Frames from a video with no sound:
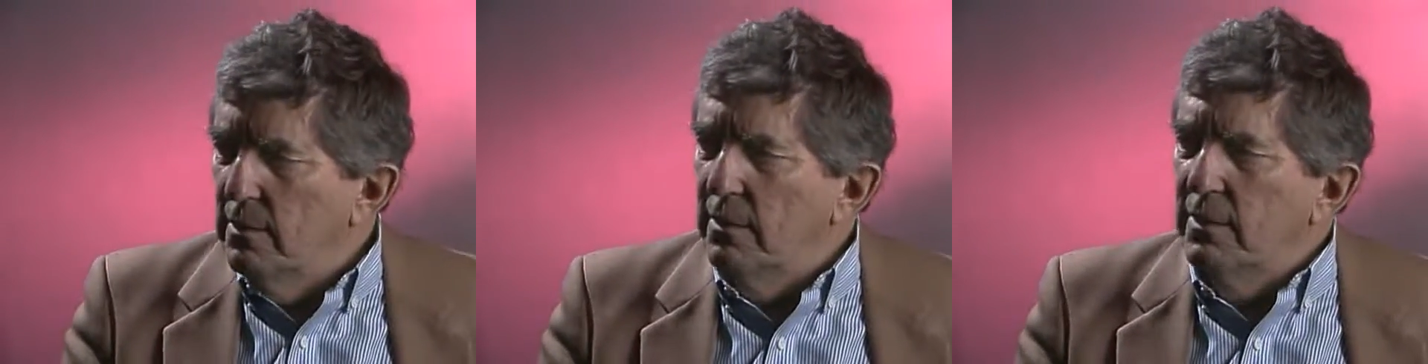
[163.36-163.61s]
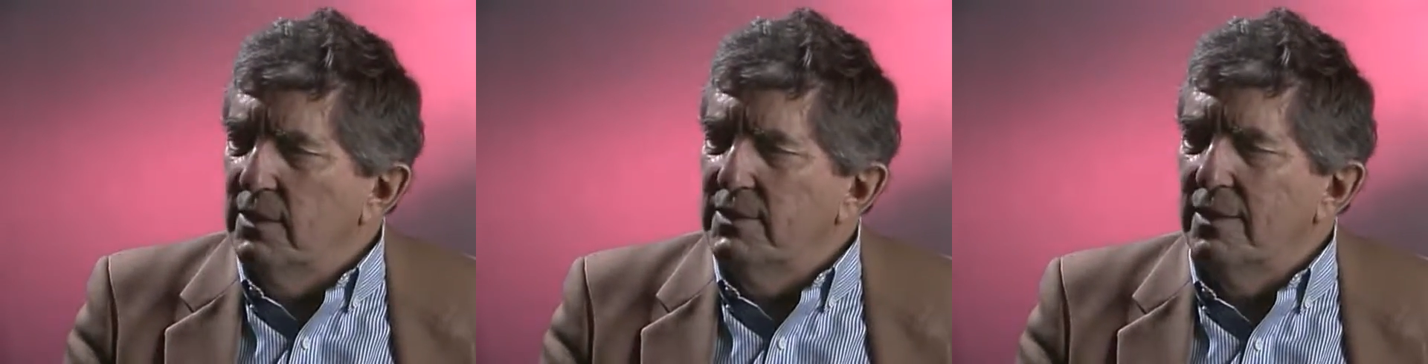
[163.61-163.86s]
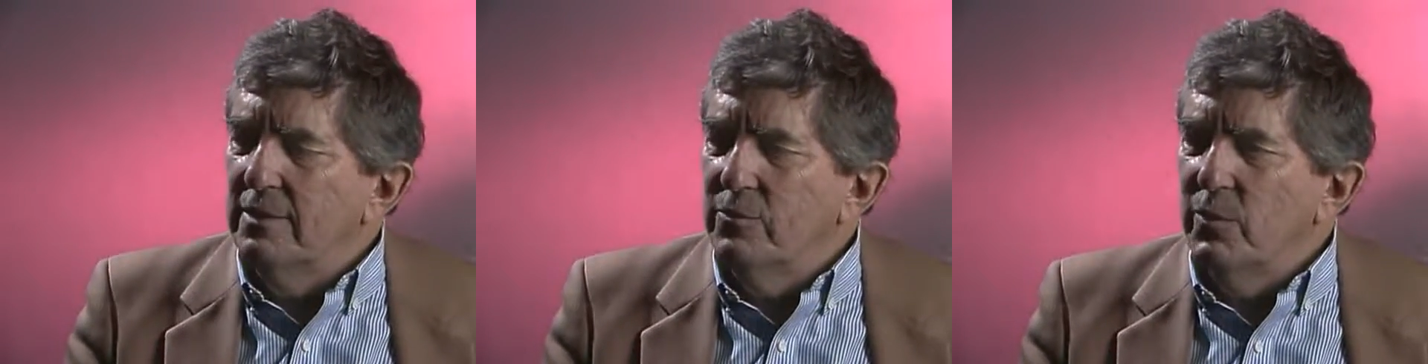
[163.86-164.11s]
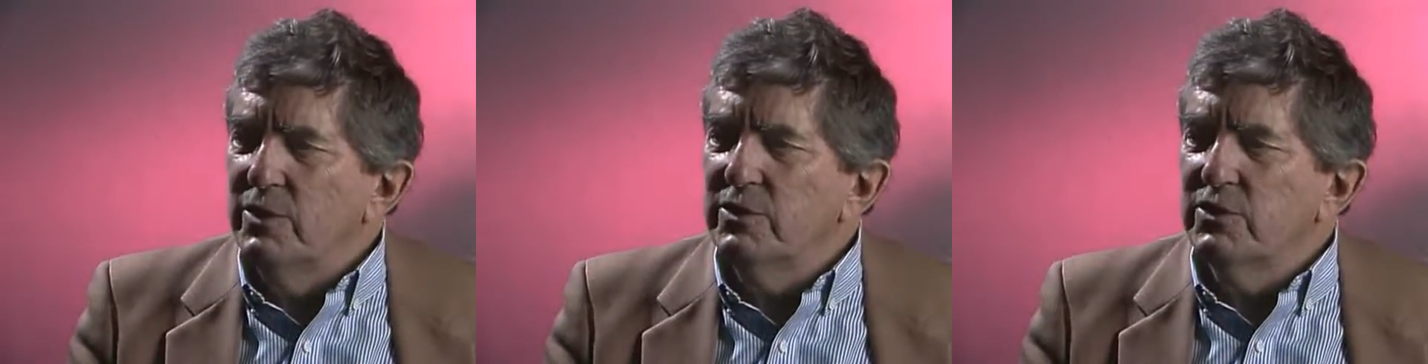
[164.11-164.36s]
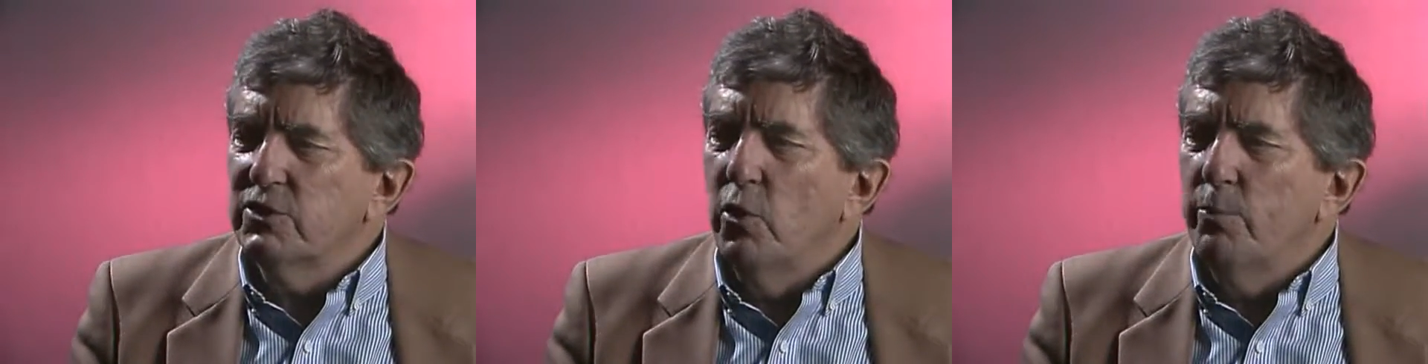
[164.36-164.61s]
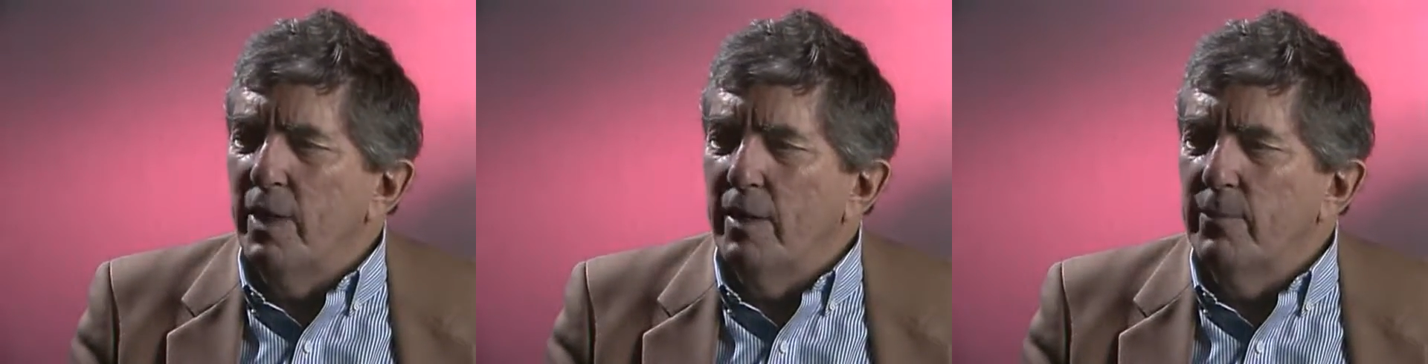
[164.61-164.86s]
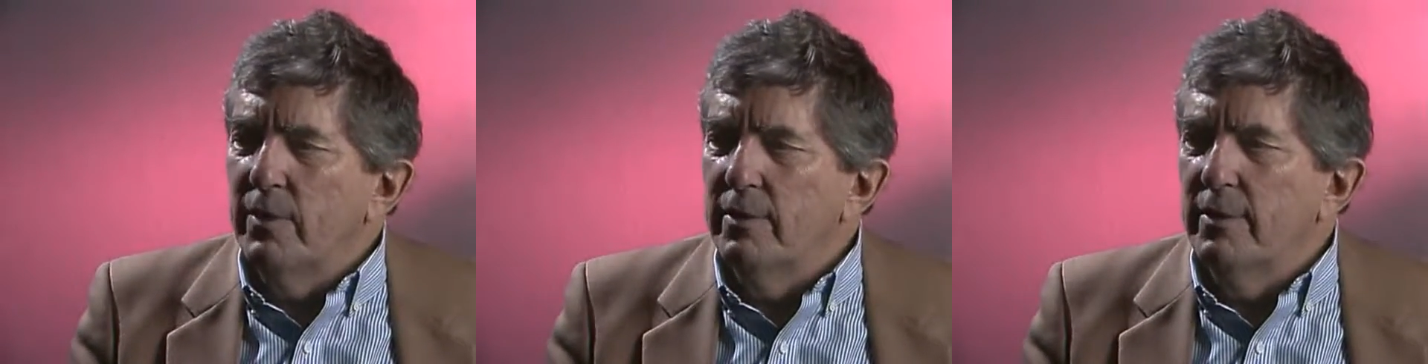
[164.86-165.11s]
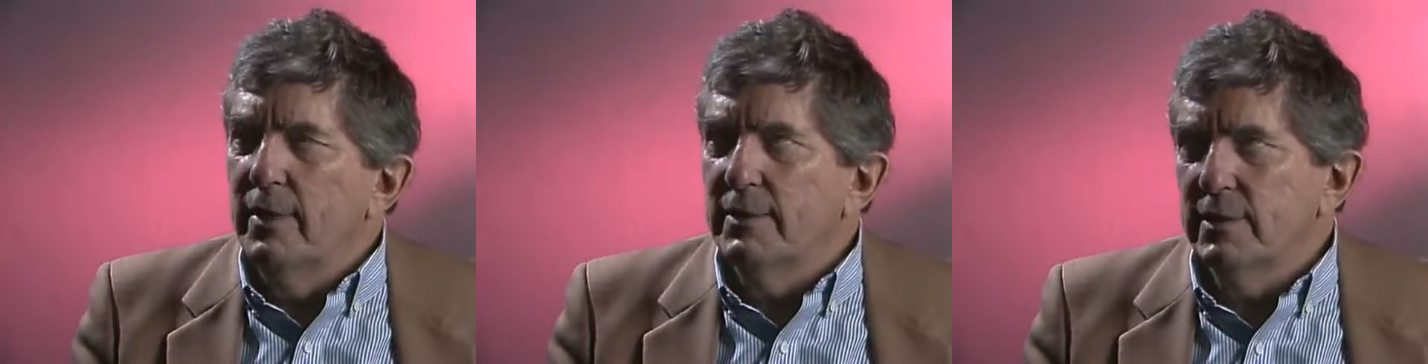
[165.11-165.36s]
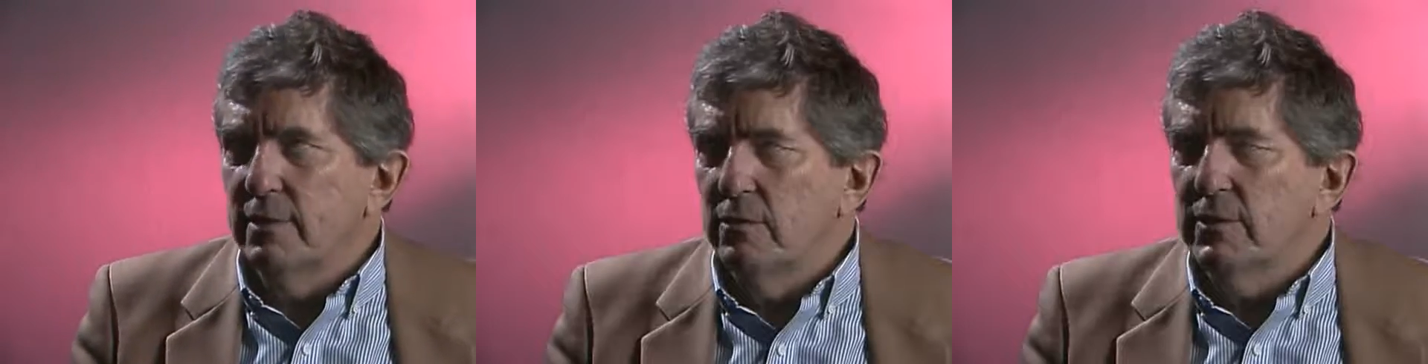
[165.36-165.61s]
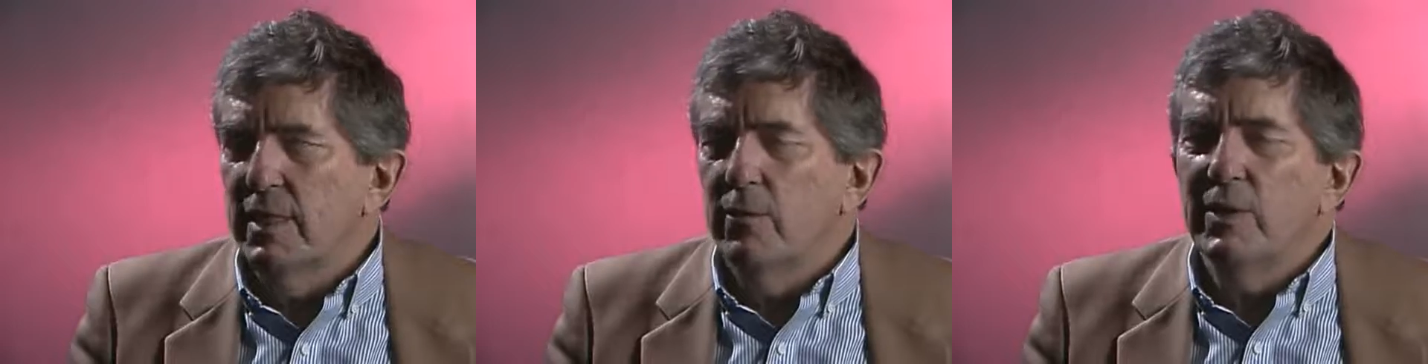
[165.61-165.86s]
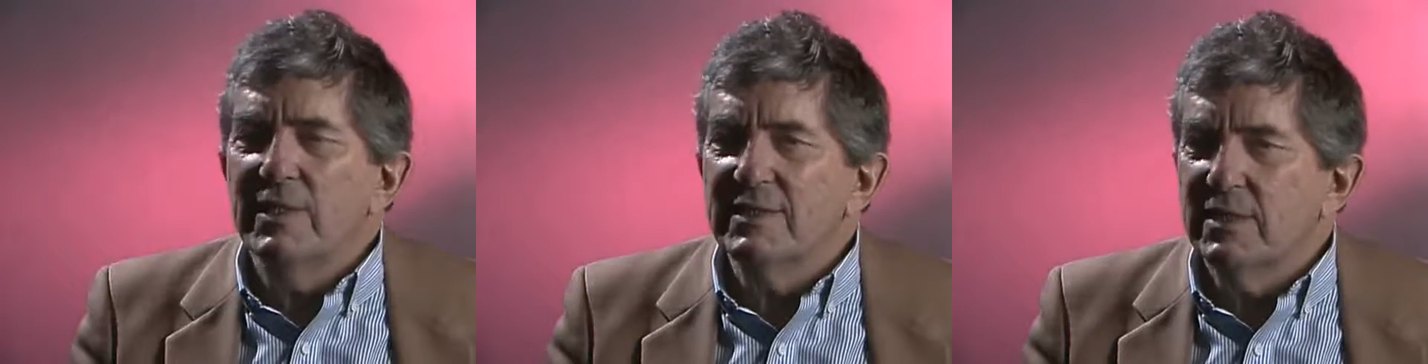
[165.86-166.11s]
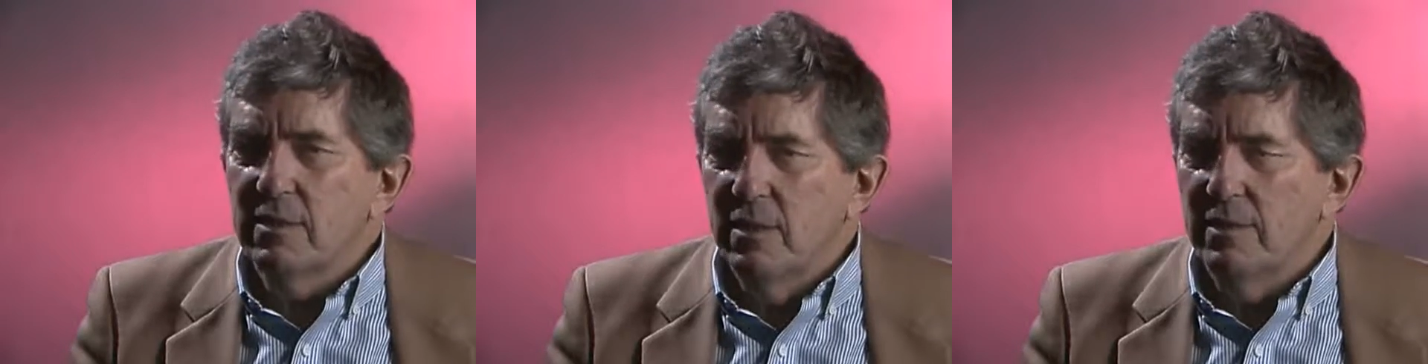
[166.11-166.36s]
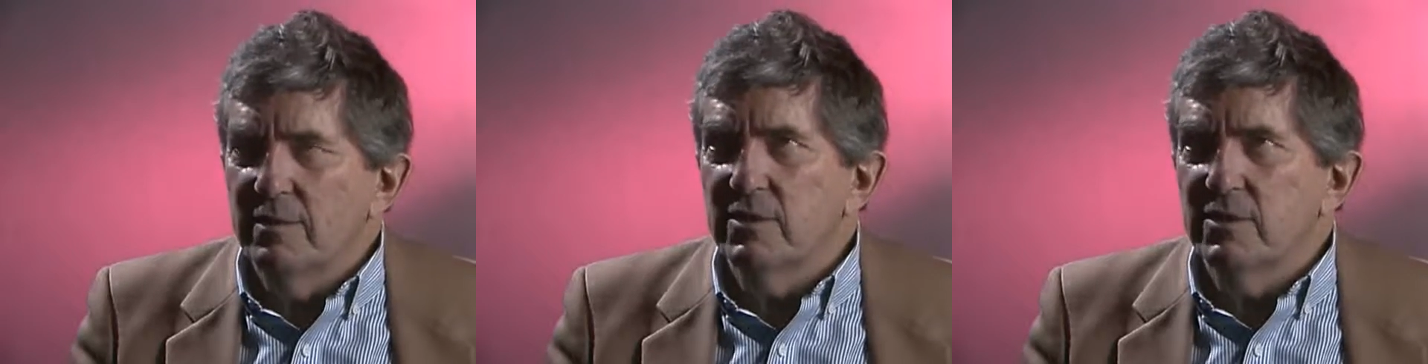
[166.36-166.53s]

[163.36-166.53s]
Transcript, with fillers: And he said, well, it's a soap opera. I said, okay, what is it called?